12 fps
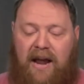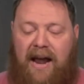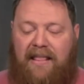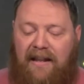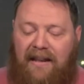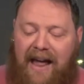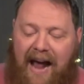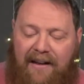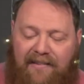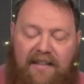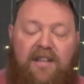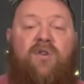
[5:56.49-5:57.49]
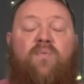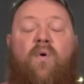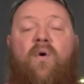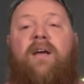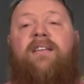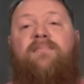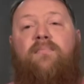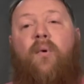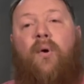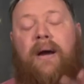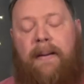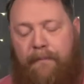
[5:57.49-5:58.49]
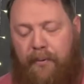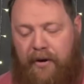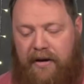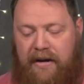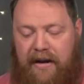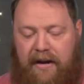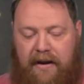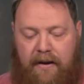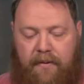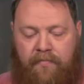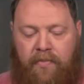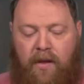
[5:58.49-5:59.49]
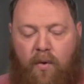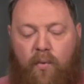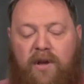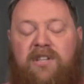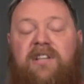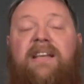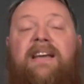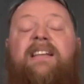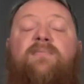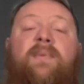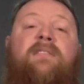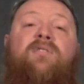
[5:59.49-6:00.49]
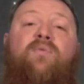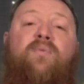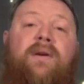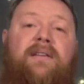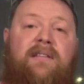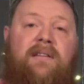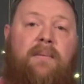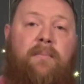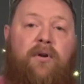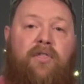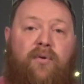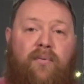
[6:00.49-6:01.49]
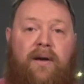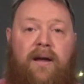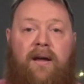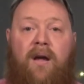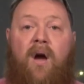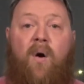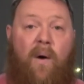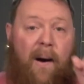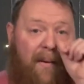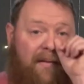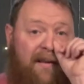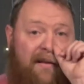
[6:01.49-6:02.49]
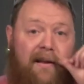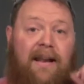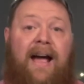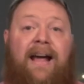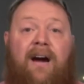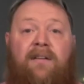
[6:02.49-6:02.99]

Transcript: And the last thing you want is more input needed, which leads me to reason number three, why we tend to like our